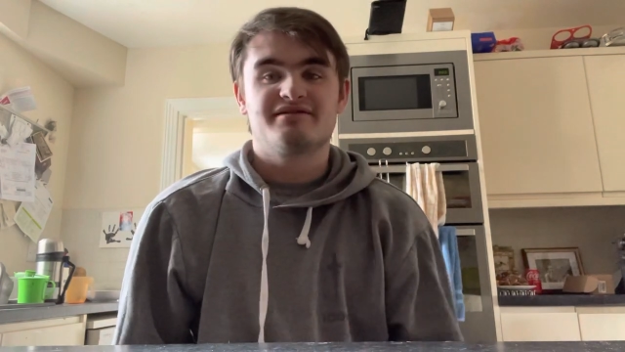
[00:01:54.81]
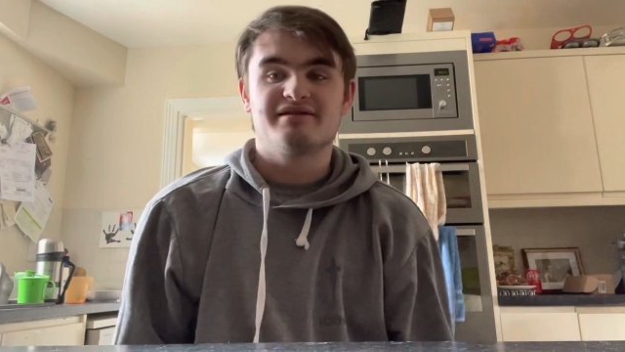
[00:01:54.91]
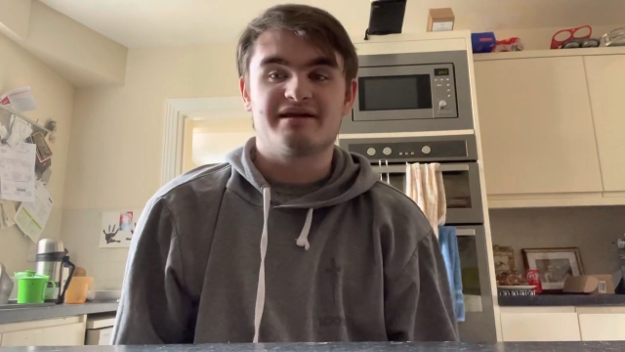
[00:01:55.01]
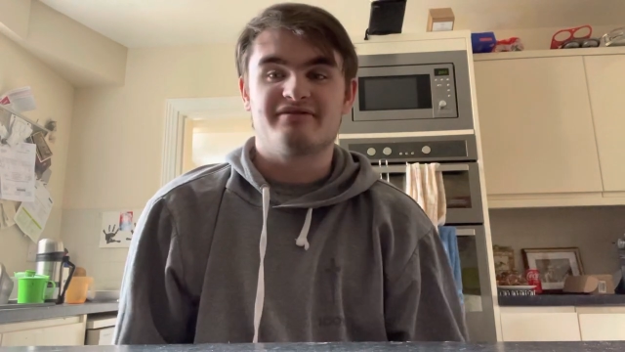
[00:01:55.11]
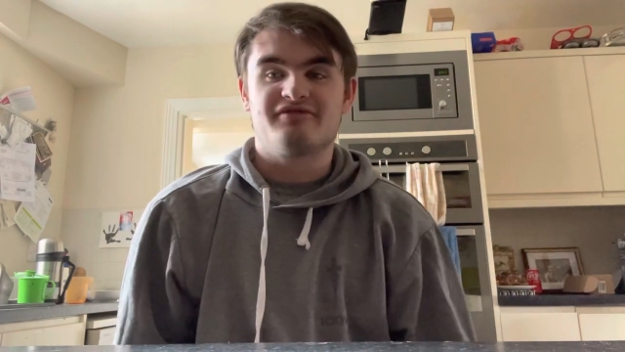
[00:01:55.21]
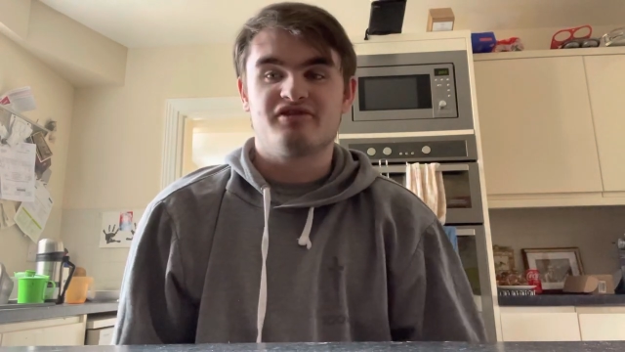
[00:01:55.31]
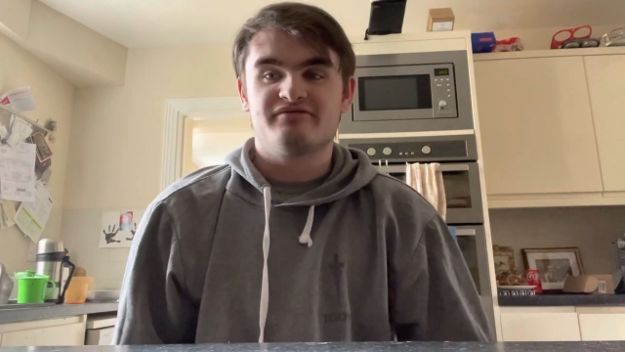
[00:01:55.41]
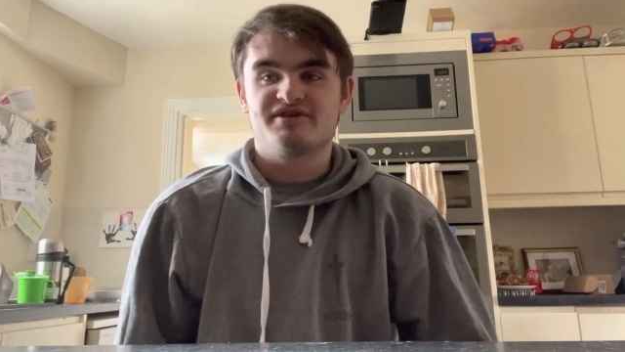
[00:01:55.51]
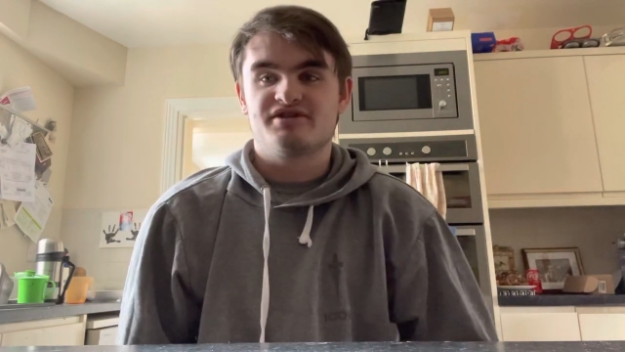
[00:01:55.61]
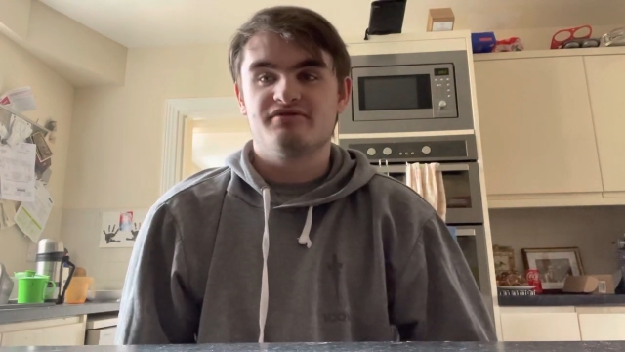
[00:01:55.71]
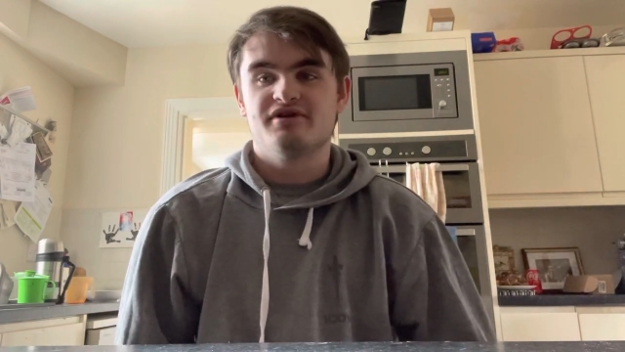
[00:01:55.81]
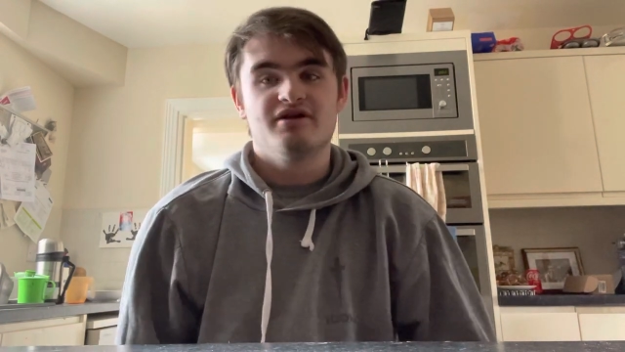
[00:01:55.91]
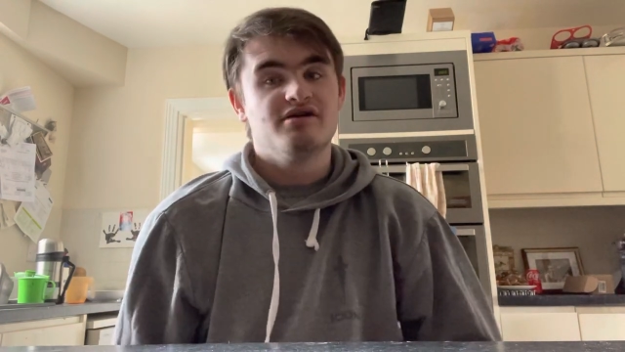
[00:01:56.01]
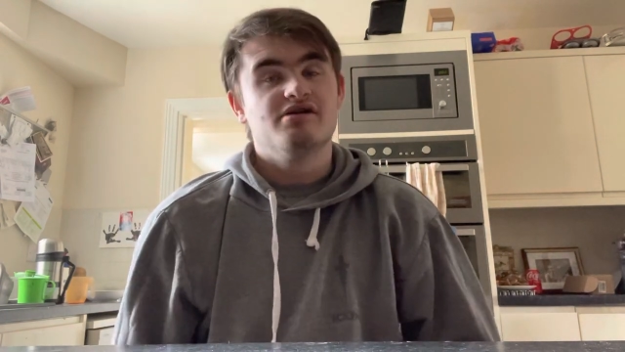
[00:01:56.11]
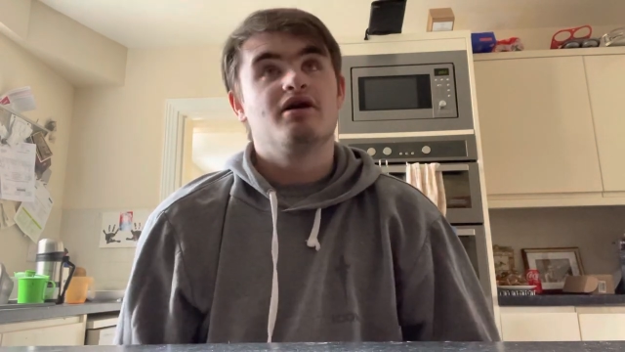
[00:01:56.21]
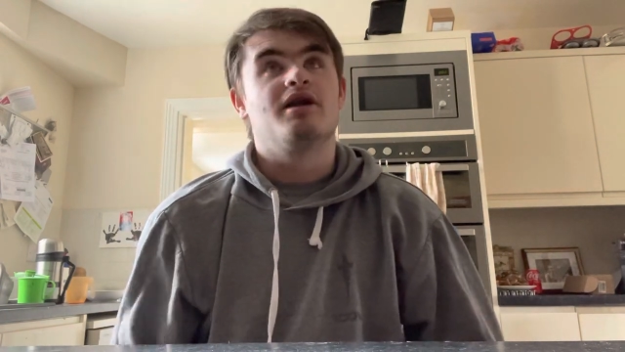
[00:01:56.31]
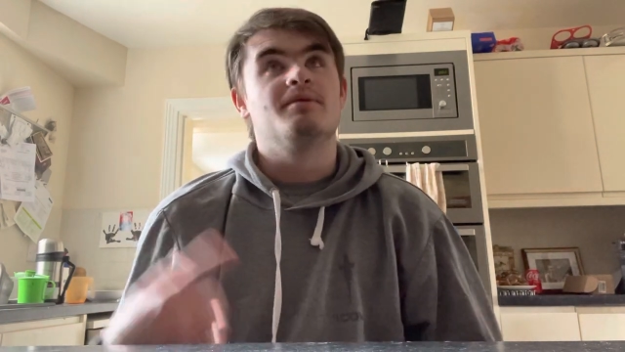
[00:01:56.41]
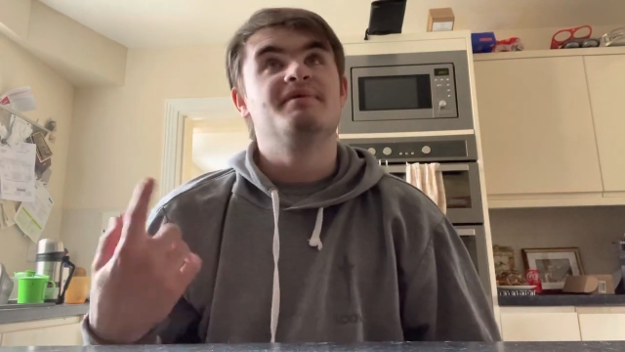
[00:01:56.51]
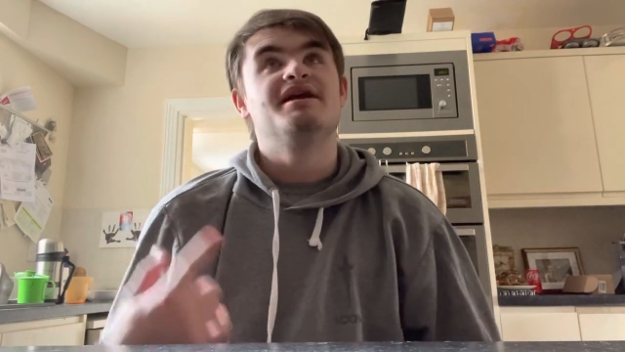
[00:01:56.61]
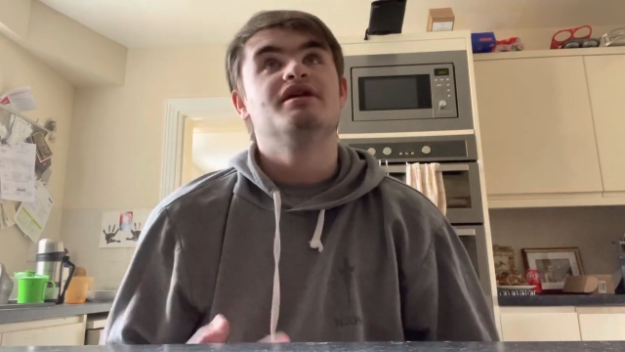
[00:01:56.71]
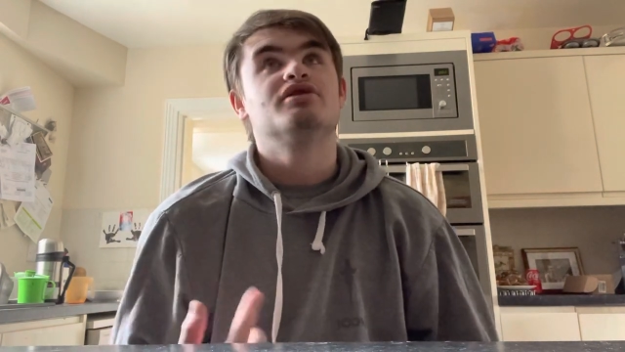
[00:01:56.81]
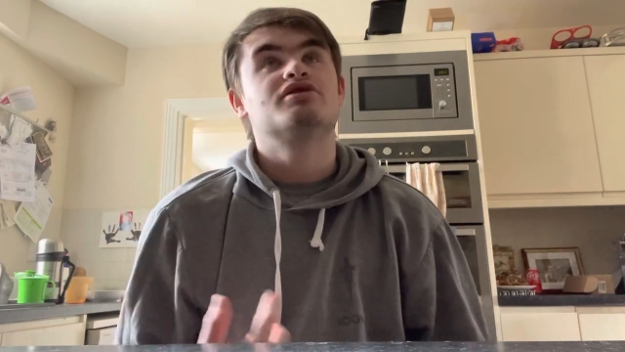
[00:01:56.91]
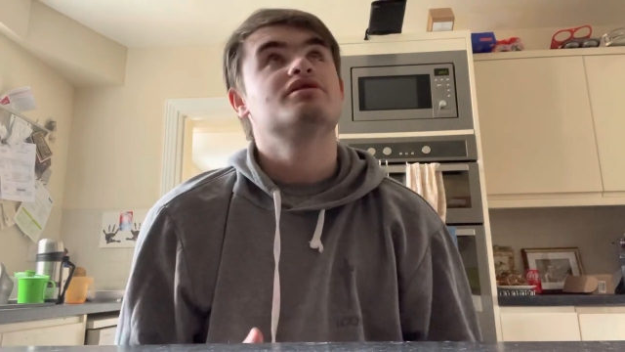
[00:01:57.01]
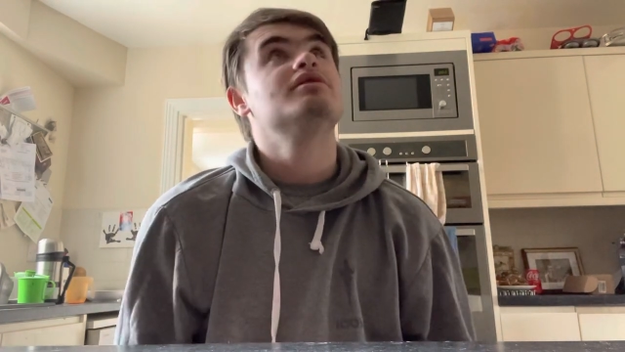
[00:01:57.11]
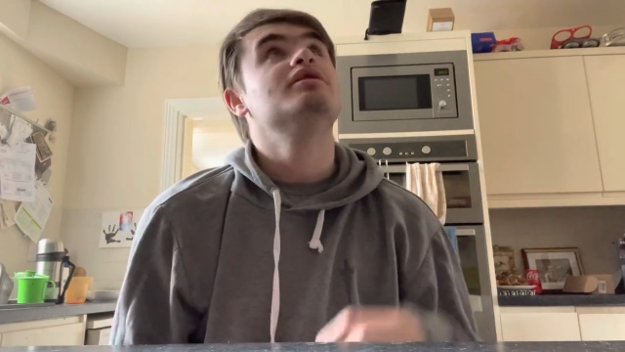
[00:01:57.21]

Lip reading: like a photography shoot on the beach.